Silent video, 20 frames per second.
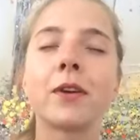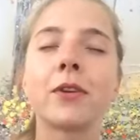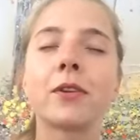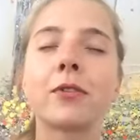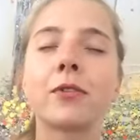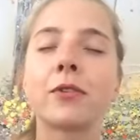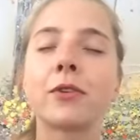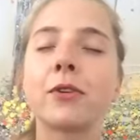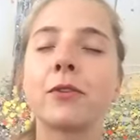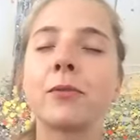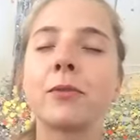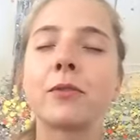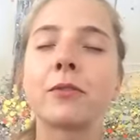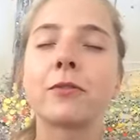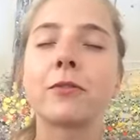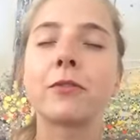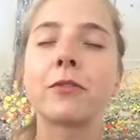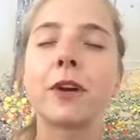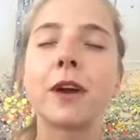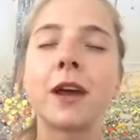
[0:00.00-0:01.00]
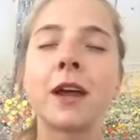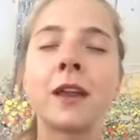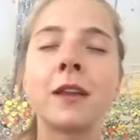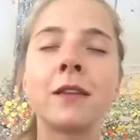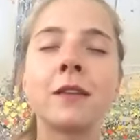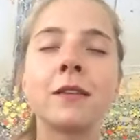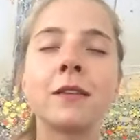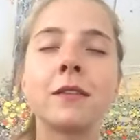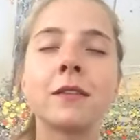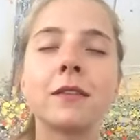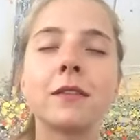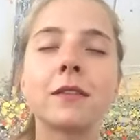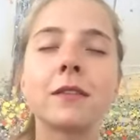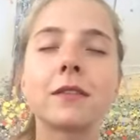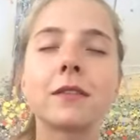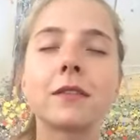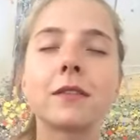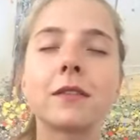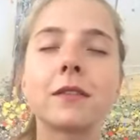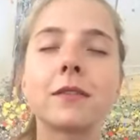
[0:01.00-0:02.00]
groups of
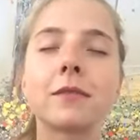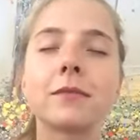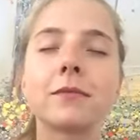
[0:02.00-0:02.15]
friends.